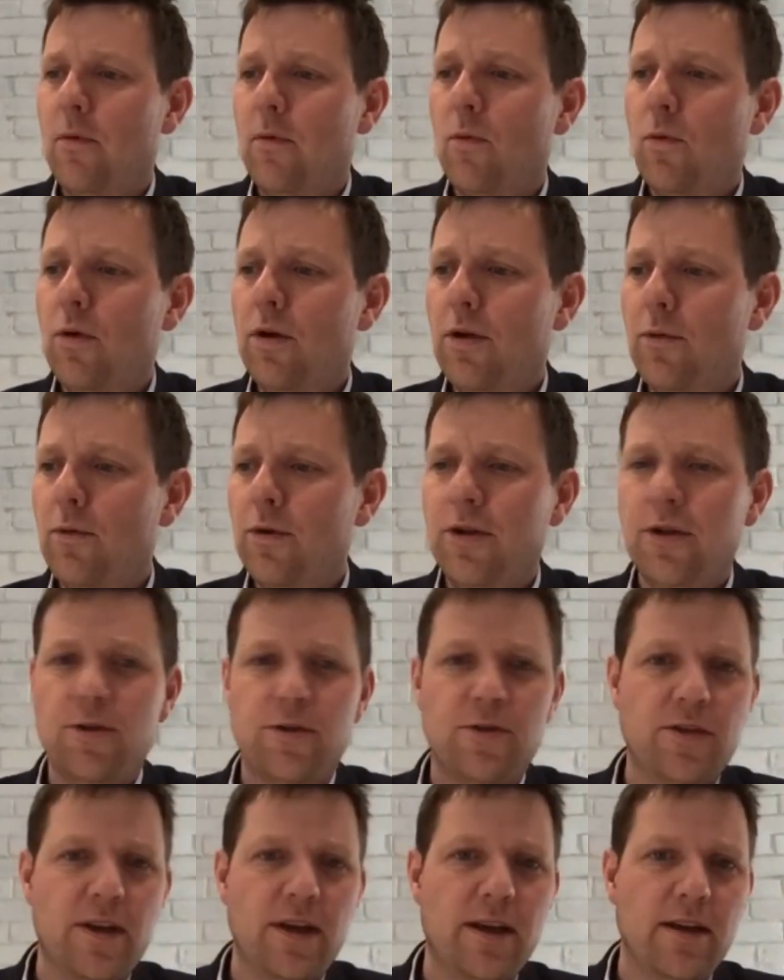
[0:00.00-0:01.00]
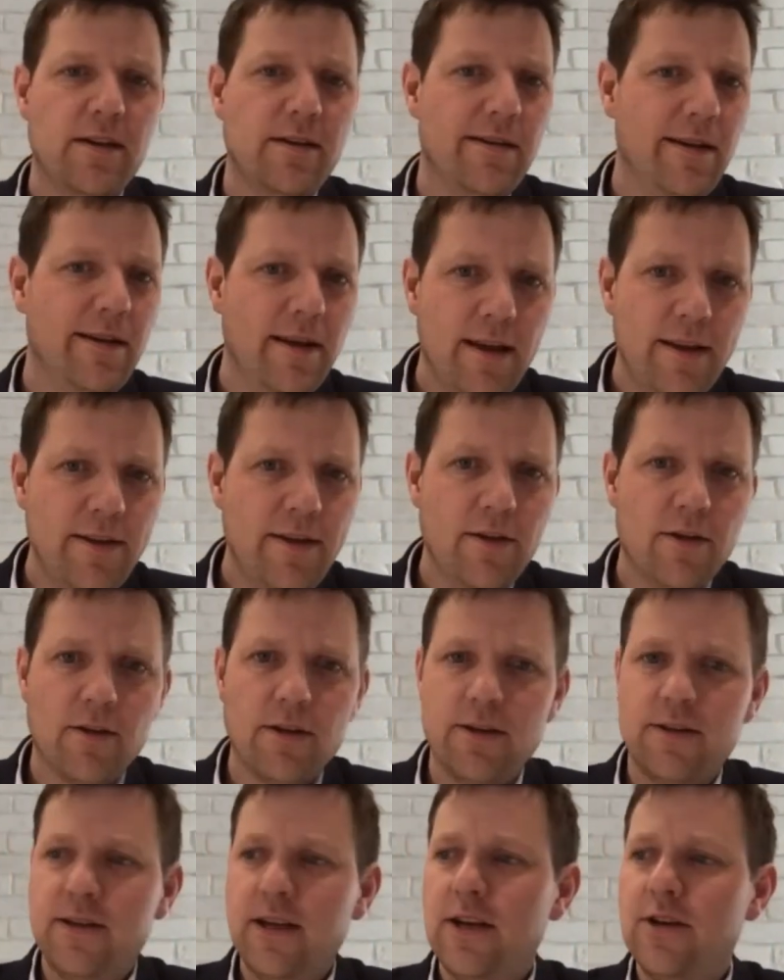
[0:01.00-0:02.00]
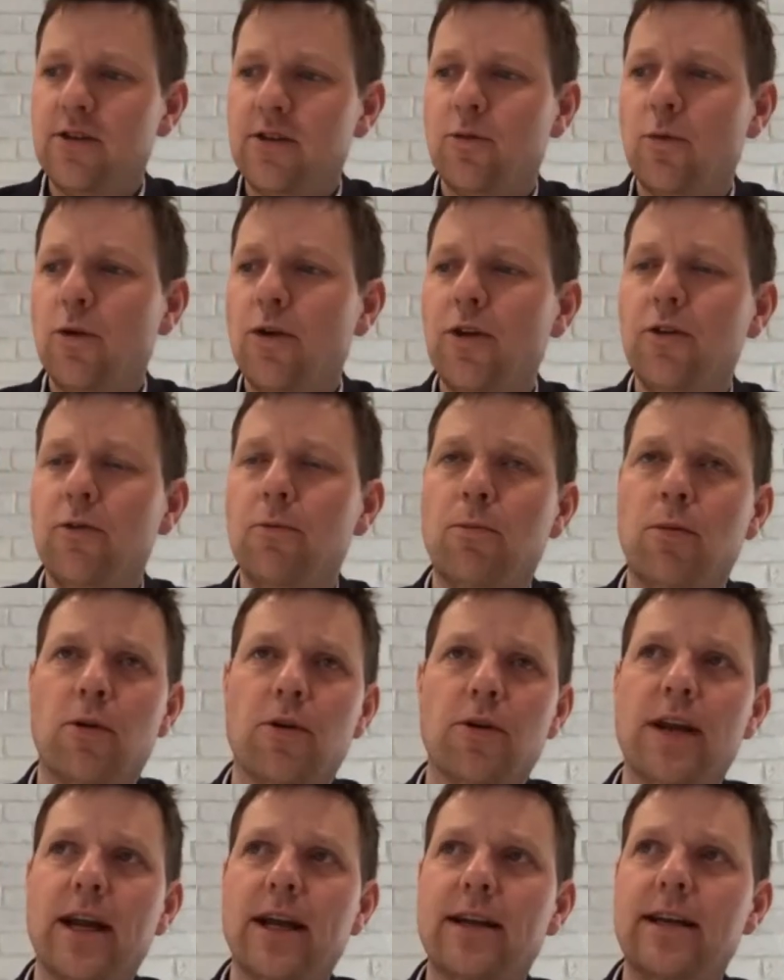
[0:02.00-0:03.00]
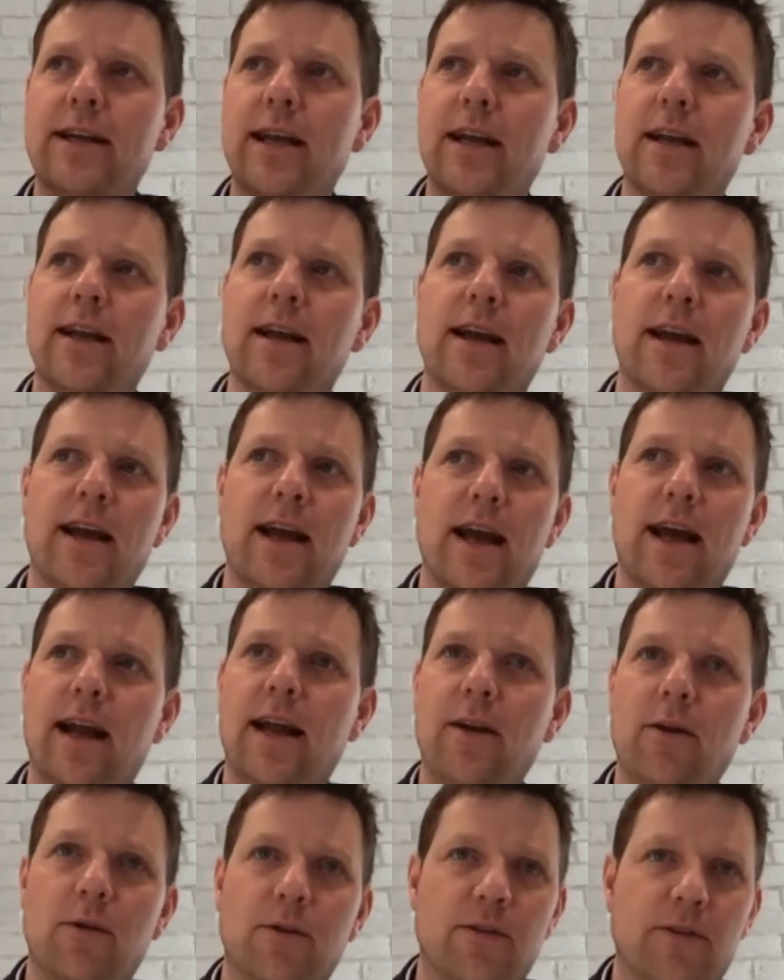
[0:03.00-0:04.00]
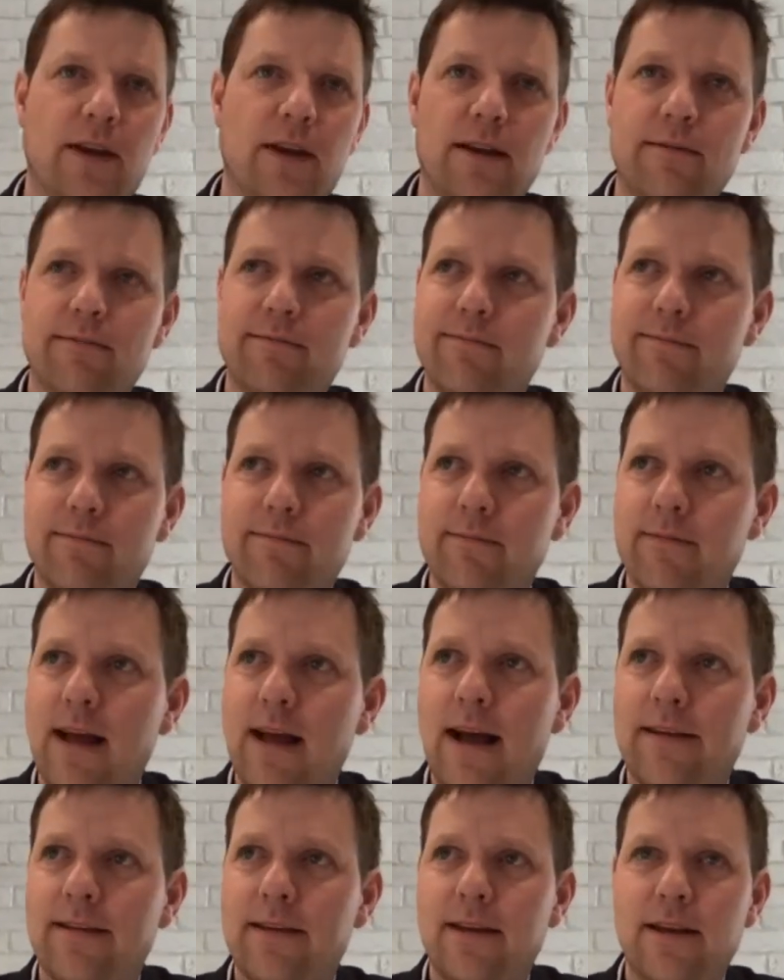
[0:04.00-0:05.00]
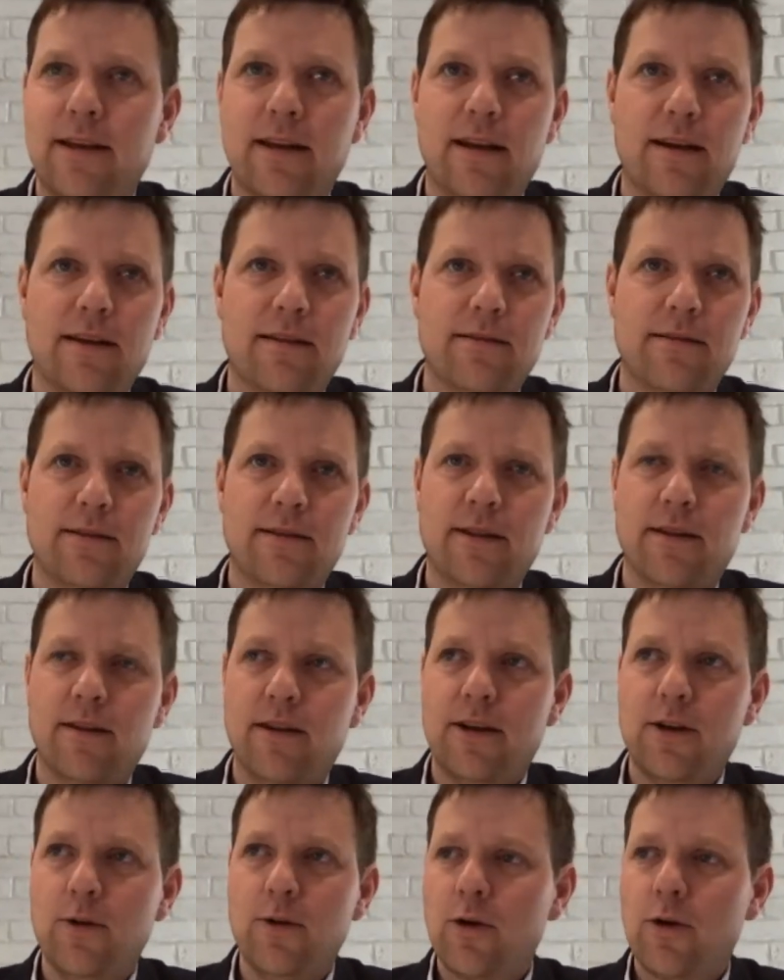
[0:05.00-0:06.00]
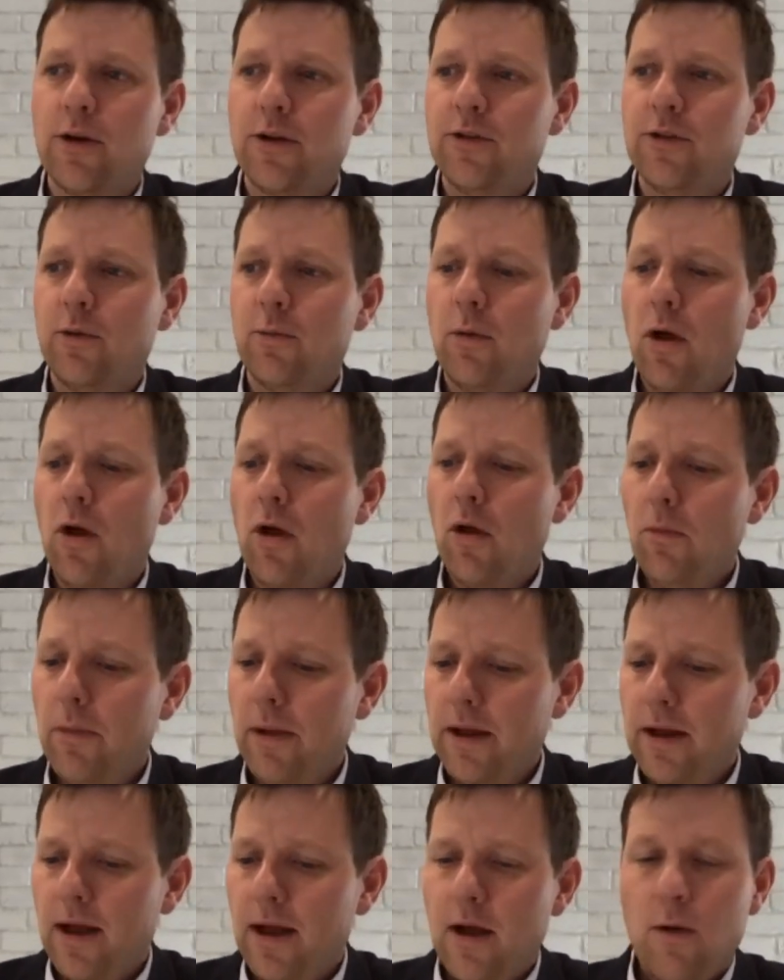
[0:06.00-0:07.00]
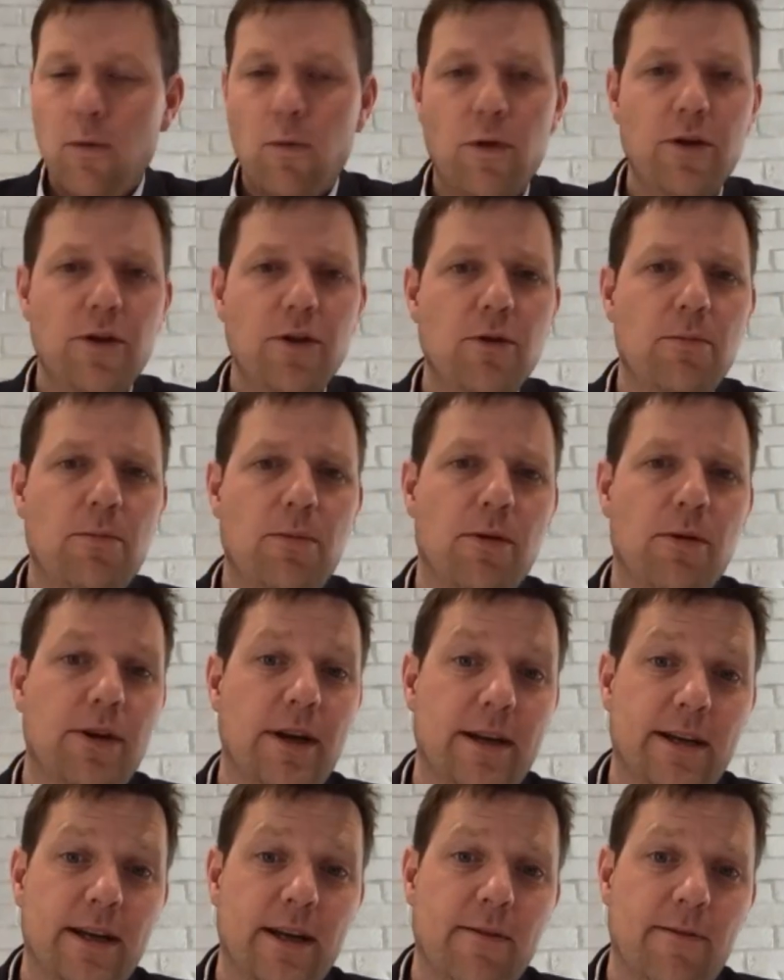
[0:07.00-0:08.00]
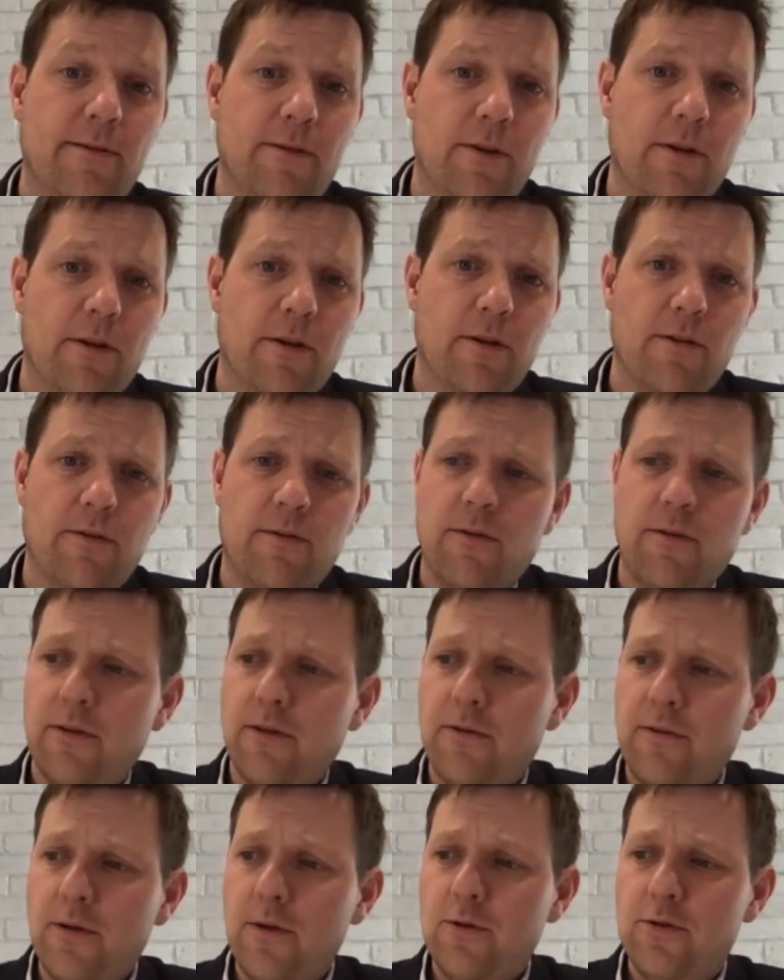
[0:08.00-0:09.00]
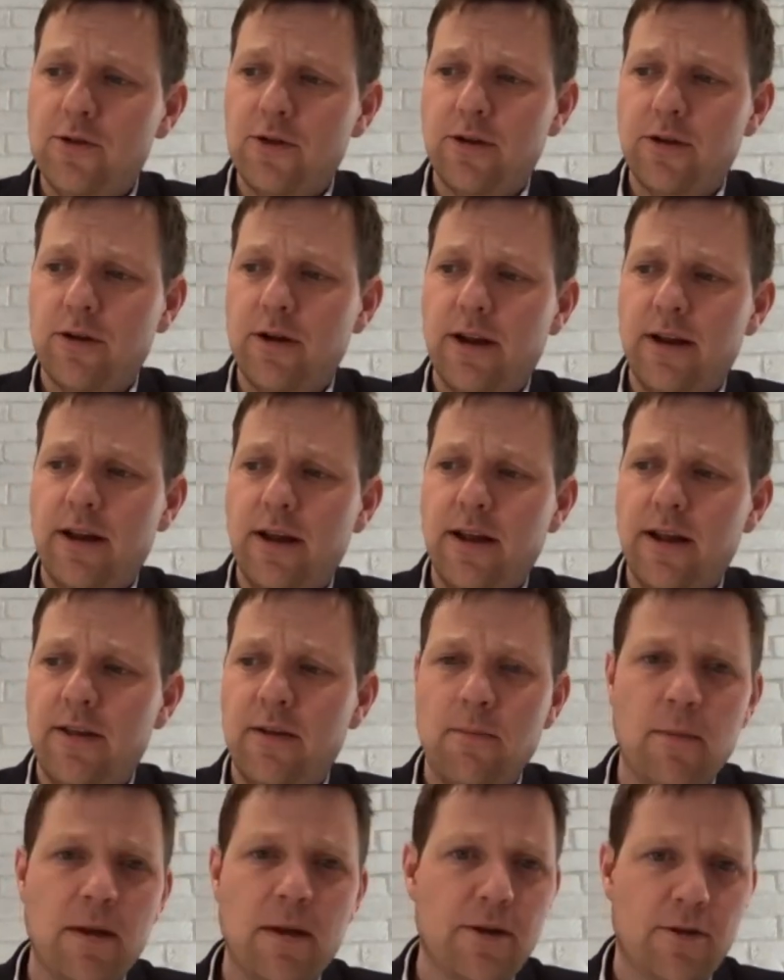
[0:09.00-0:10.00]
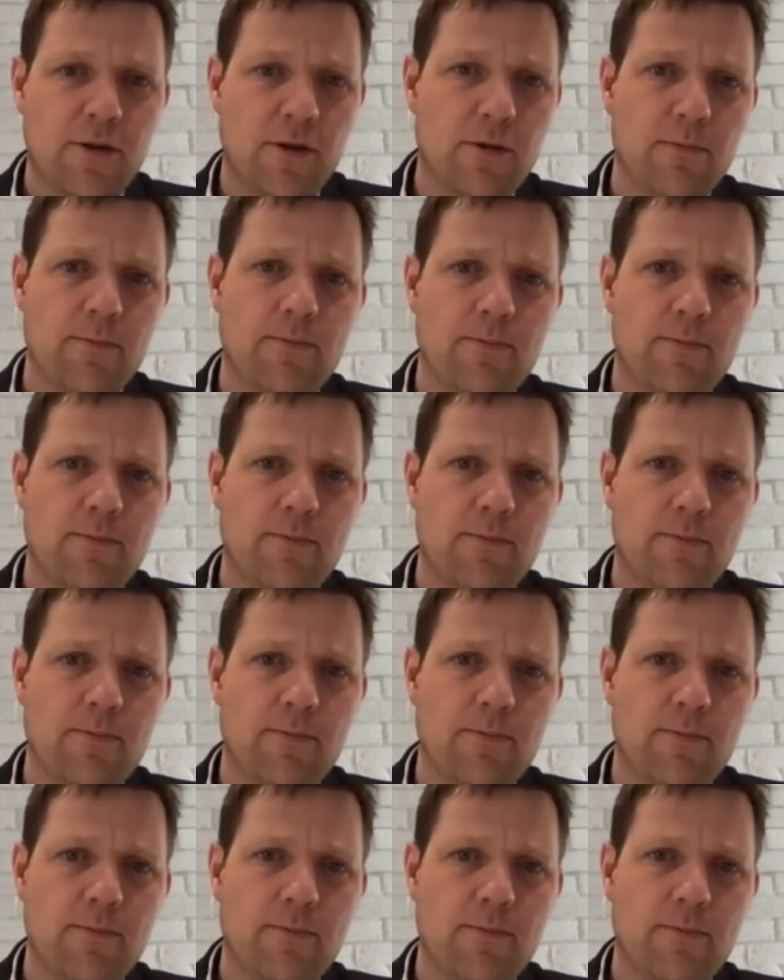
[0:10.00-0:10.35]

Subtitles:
What are you seeing in the early stages? What are you predicting? And I know it's like asking you to look into a crystal ball, but what are you predicting for the future in the midterm?